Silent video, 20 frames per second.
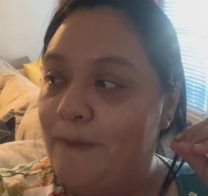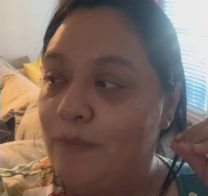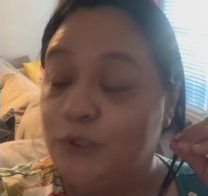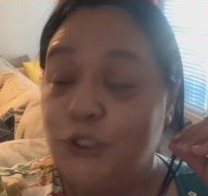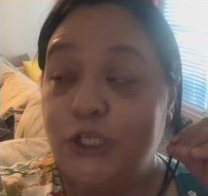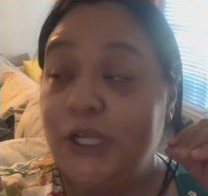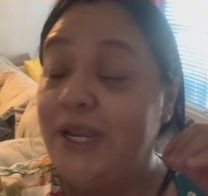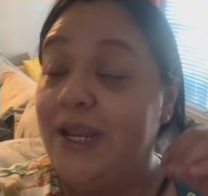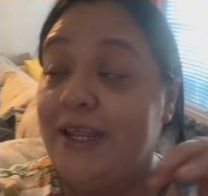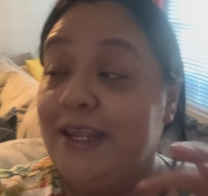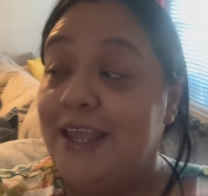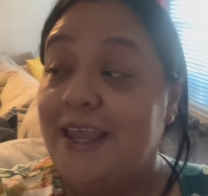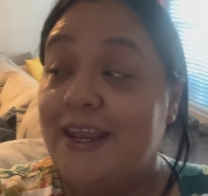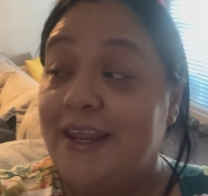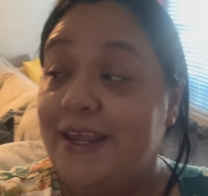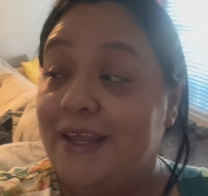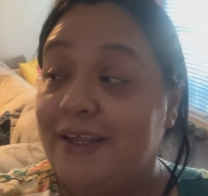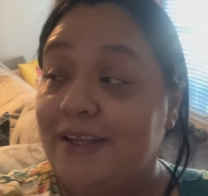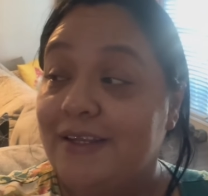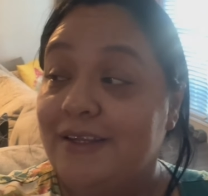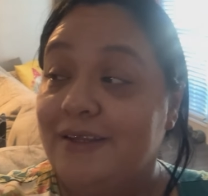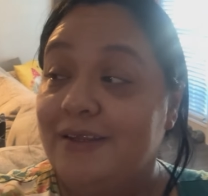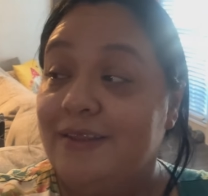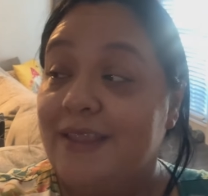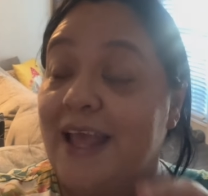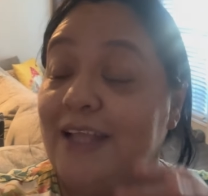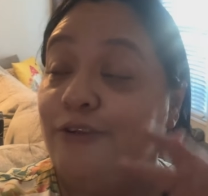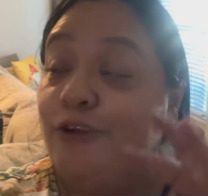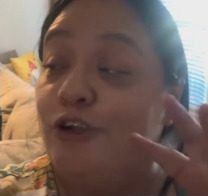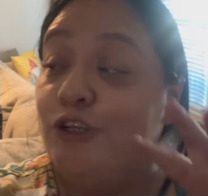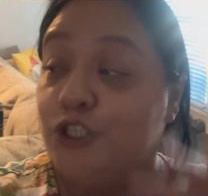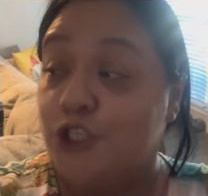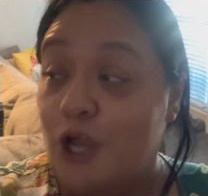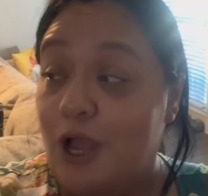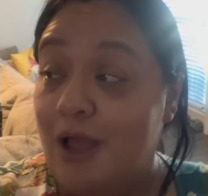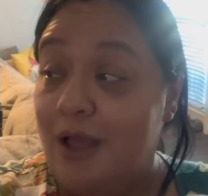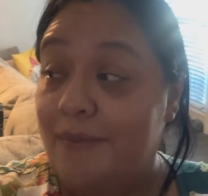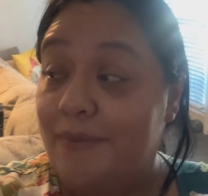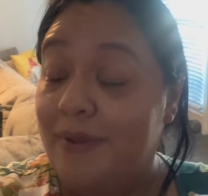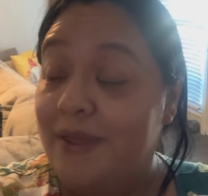She didn't get it. That's her
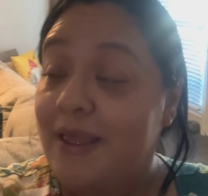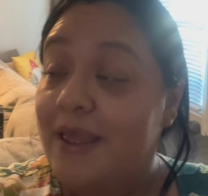job.